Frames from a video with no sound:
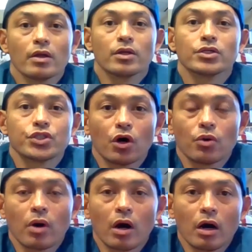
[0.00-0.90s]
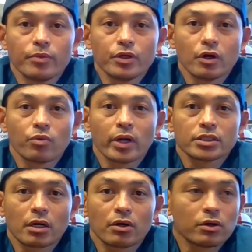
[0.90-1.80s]
So um, you know, when I
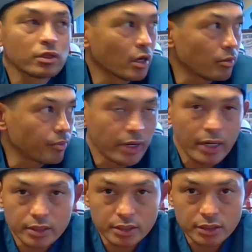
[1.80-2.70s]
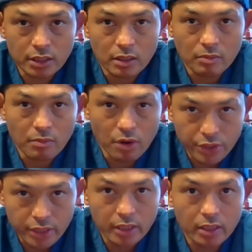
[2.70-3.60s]
started early on in practice, uh,
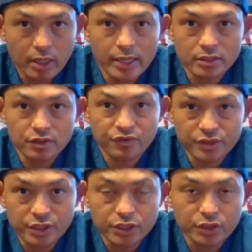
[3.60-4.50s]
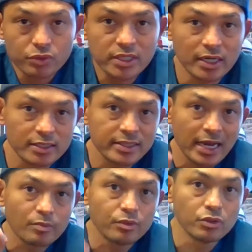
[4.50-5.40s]
marketing as a physician was kind of
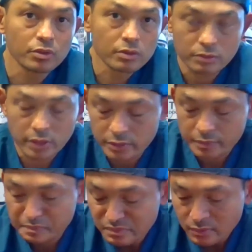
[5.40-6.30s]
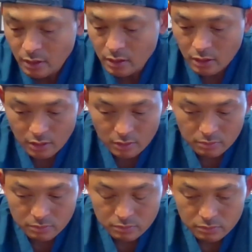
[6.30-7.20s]
taboo, right? Um,
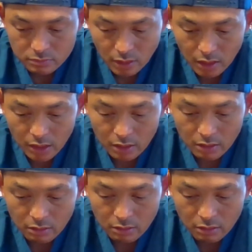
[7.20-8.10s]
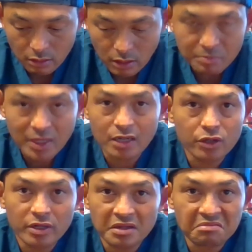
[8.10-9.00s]
and I'm not
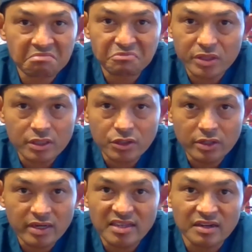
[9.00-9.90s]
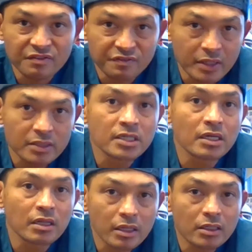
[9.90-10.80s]
good at really good at inventing
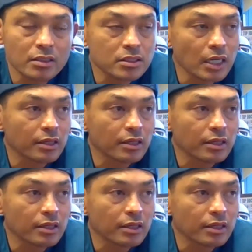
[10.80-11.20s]
things. I